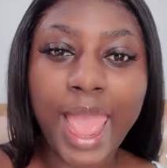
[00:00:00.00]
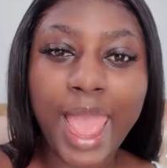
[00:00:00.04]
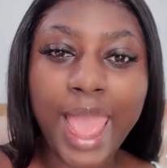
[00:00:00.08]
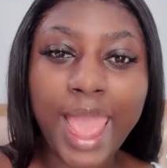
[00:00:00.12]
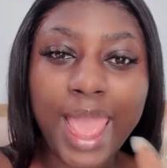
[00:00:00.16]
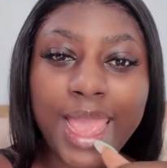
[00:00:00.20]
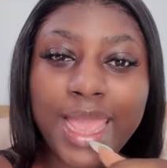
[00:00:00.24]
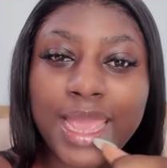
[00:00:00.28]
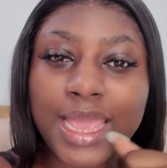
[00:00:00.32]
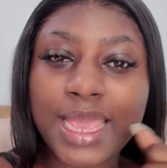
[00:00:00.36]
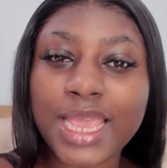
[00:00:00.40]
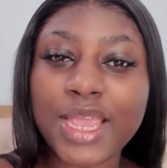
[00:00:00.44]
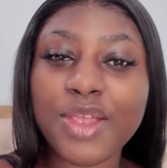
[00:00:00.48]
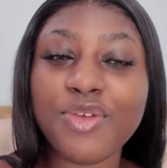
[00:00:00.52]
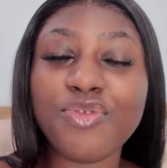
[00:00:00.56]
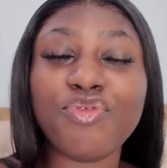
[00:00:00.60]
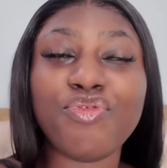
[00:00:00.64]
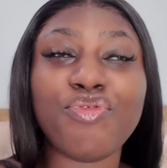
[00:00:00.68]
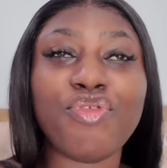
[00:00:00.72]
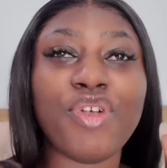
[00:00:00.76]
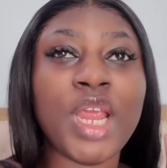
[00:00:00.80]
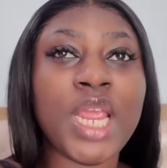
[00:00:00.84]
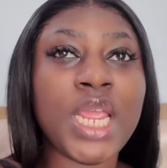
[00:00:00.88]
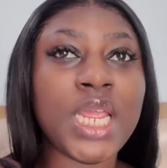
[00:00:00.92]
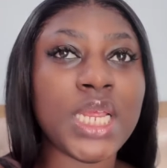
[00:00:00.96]
Hey,
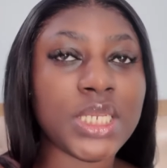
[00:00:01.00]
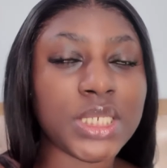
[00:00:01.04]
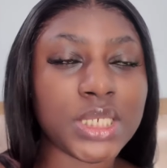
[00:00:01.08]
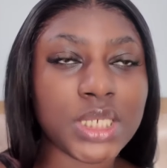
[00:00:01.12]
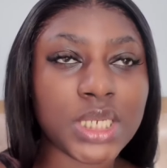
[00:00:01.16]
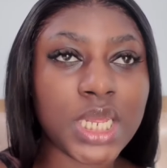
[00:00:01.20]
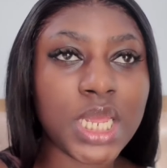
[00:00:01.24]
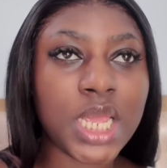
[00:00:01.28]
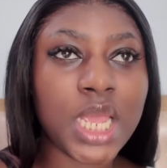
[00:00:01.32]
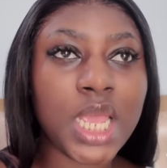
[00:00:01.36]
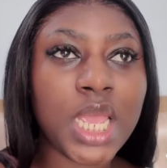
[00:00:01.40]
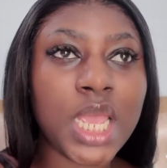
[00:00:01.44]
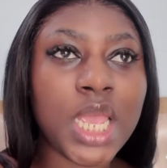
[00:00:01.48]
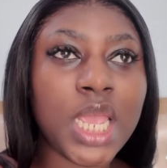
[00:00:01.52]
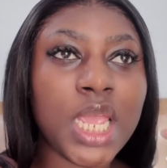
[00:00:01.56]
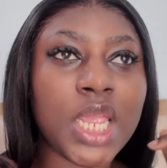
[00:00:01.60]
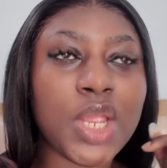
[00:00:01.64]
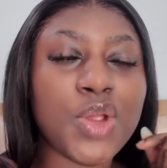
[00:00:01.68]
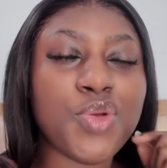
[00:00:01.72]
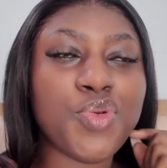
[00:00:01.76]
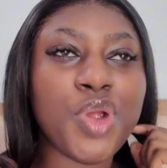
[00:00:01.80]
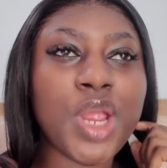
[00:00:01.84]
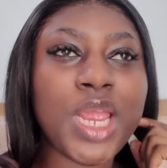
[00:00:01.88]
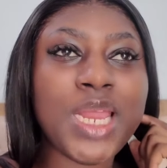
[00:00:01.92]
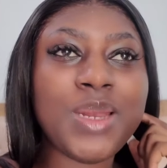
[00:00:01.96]
it rained
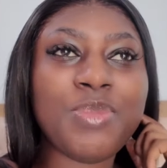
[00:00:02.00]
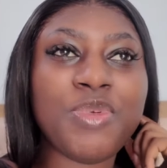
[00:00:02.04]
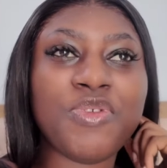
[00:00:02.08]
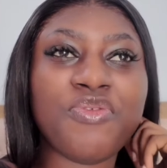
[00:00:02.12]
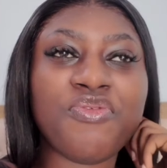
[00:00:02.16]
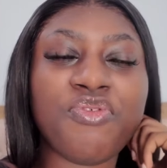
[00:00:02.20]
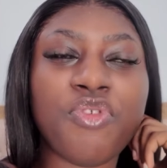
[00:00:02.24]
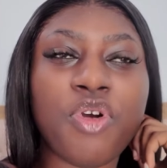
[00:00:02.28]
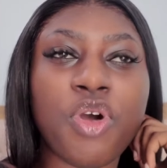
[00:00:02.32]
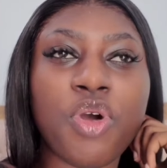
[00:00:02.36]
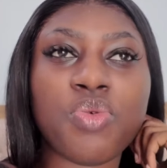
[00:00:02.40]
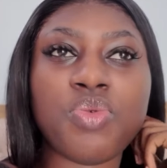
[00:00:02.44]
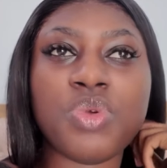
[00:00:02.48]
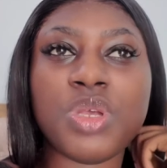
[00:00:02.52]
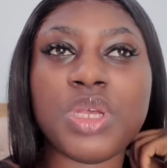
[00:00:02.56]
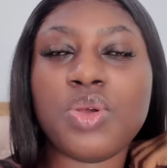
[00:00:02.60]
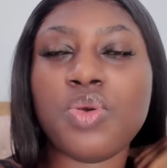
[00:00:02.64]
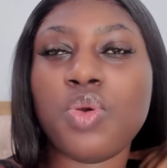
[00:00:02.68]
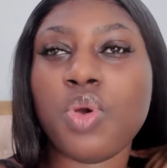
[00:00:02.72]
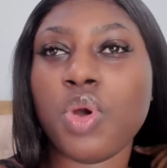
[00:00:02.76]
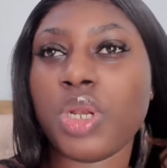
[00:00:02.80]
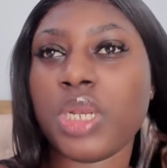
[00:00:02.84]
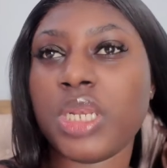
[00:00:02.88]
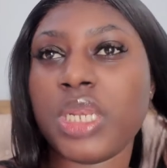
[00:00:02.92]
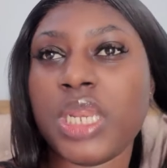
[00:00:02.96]
before we
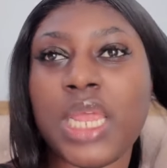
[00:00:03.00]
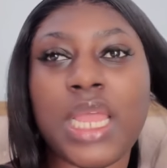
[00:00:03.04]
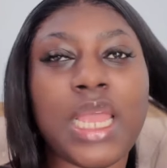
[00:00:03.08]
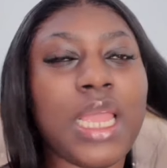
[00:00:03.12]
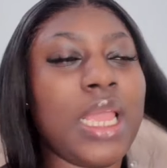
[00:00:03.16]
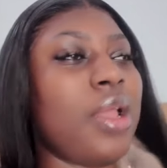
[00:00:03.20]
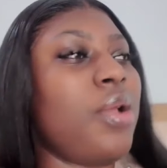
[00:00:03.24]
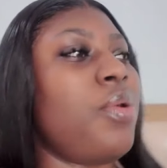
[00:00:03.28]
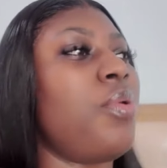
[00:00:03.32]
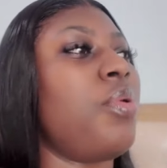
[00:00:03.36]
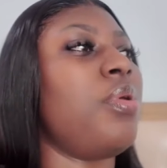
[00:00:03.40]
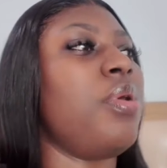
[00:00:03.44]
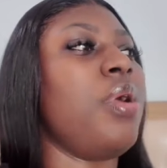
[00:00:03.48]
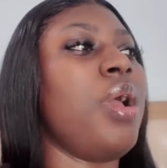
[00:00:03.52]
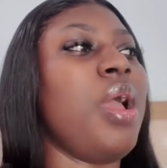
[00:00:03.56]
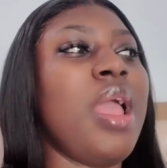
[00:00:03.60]
got there.